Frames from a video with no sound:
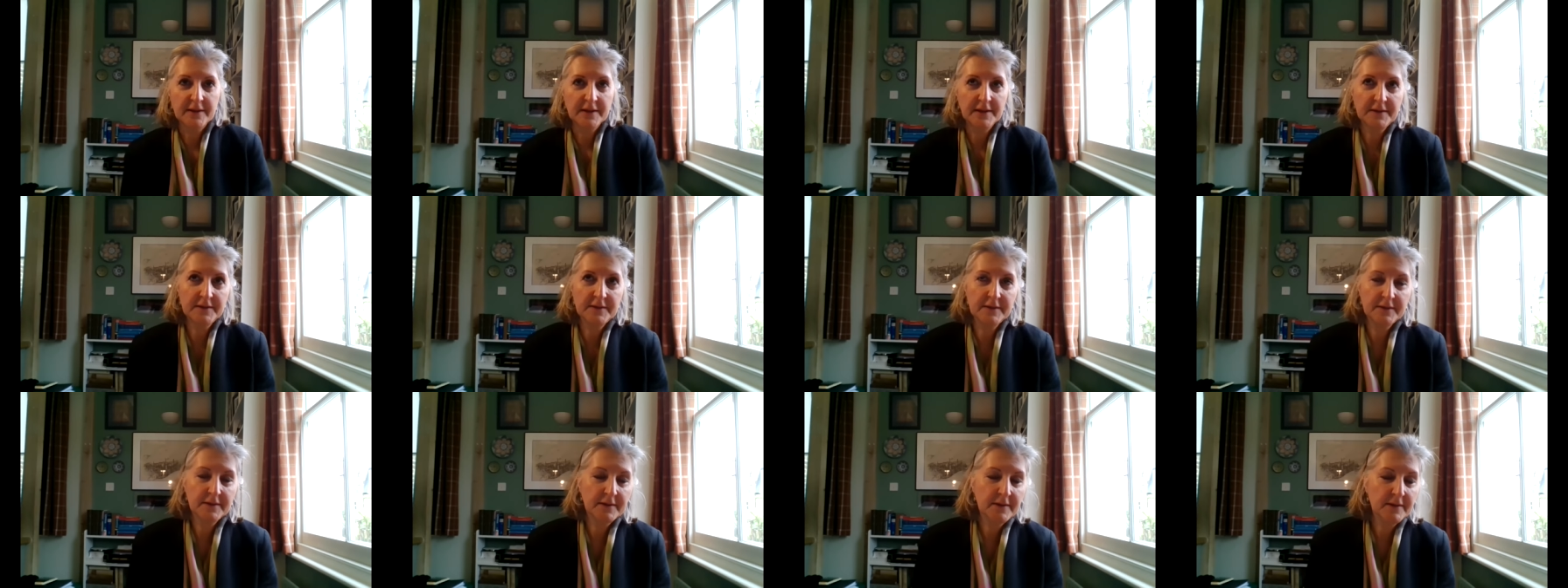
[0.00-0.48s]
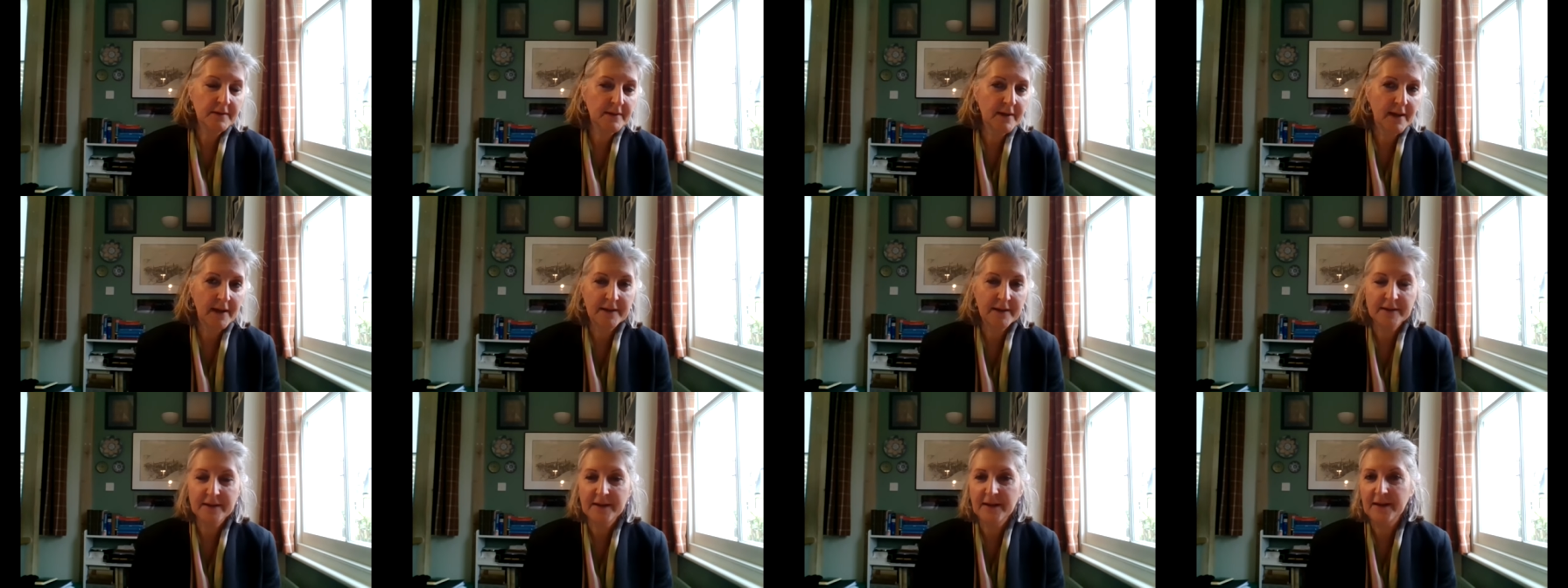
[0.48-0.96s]
Hindi
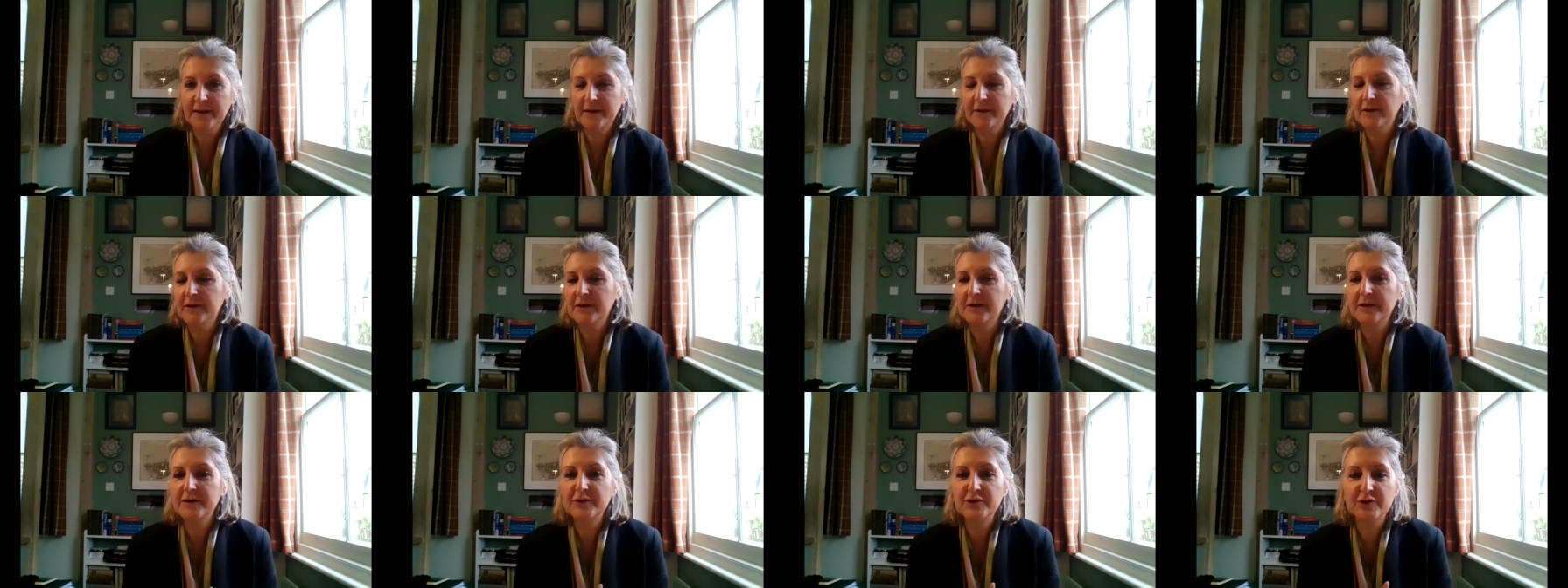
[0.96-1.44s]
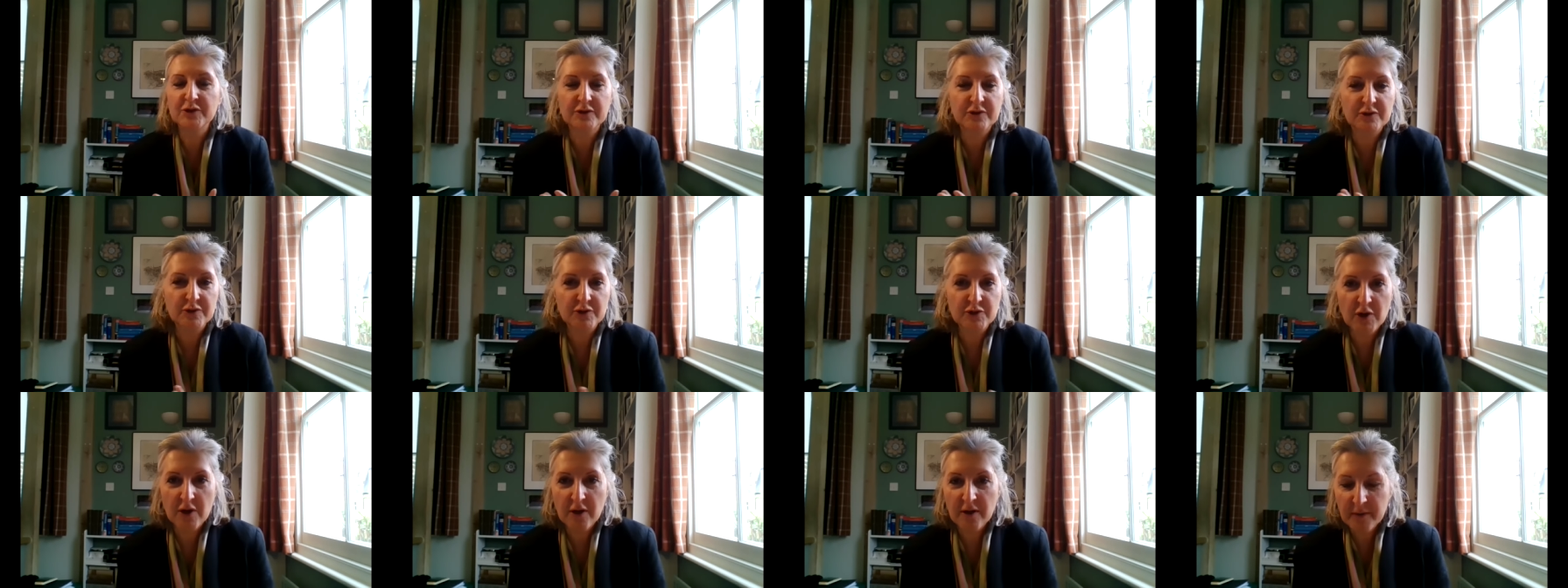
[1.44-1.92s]
and English and
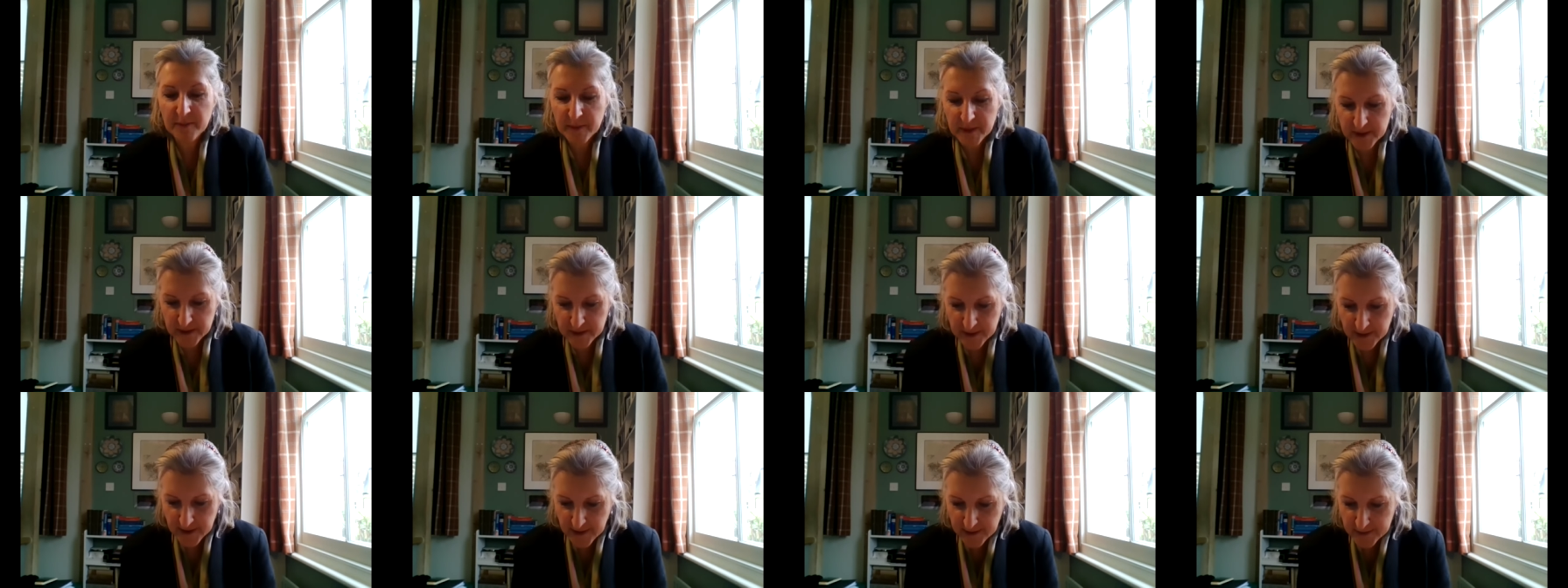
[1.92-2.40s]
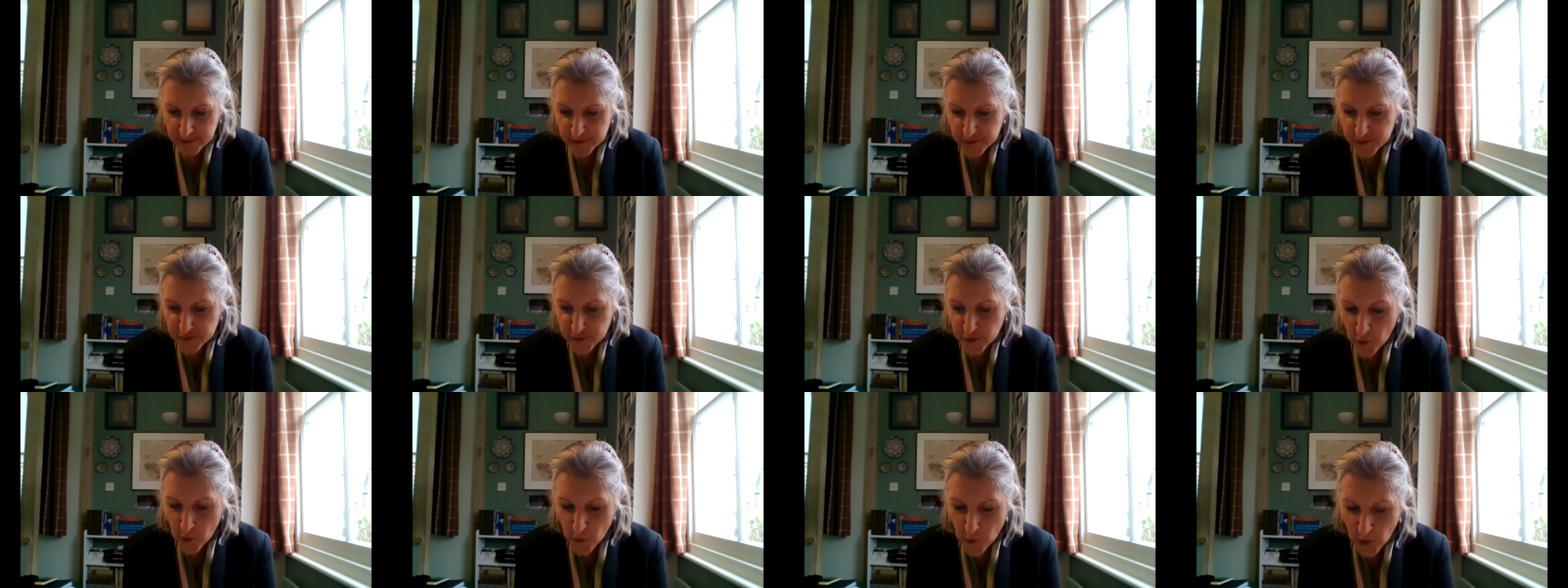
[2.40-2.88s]
German and
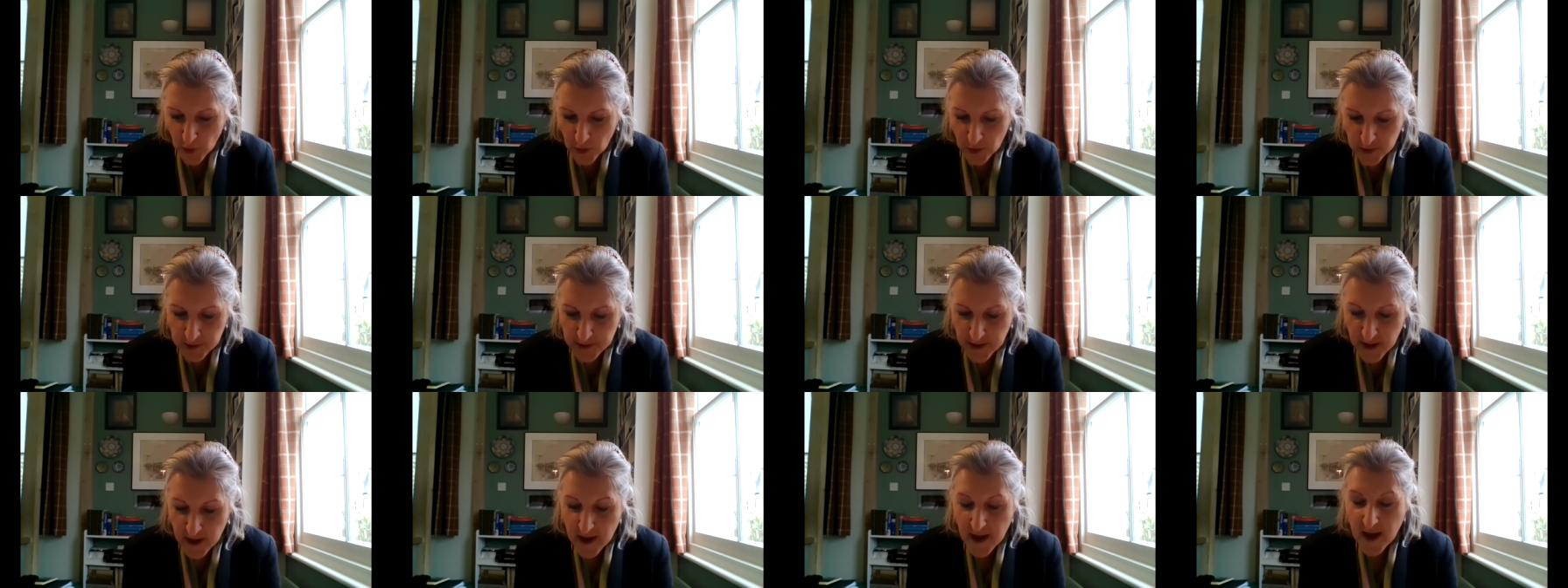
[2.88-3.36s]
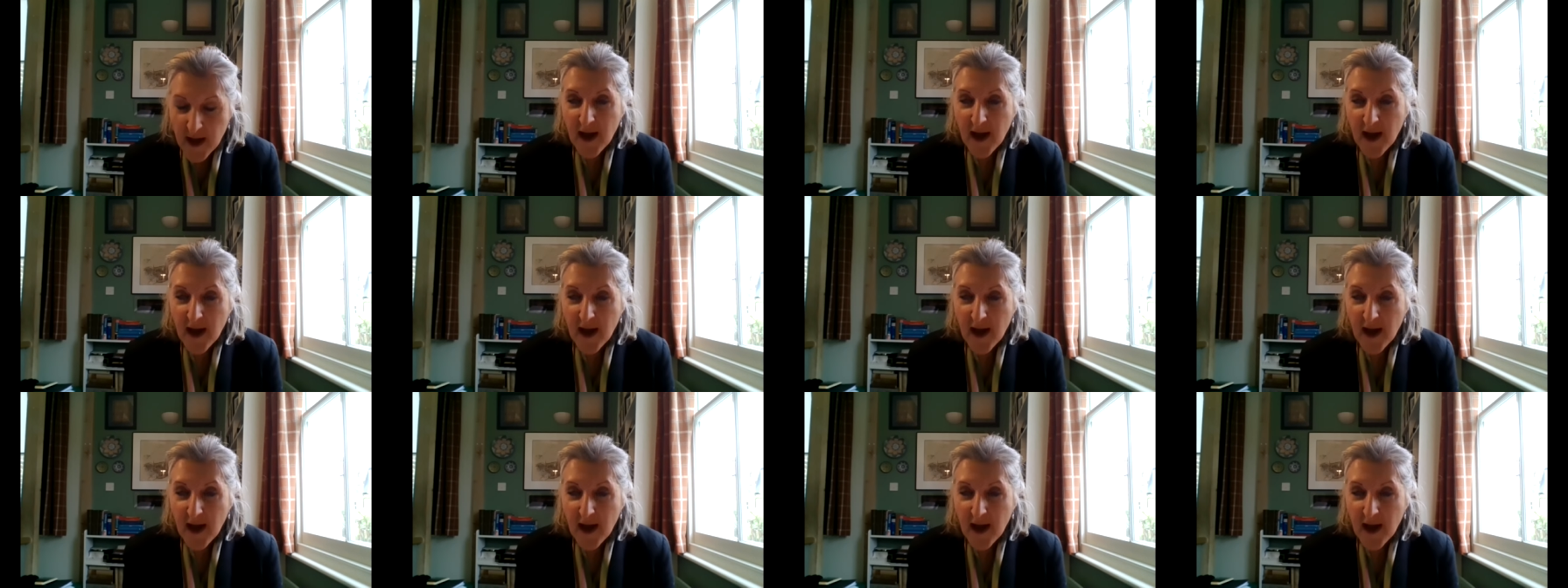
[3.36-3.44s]
so on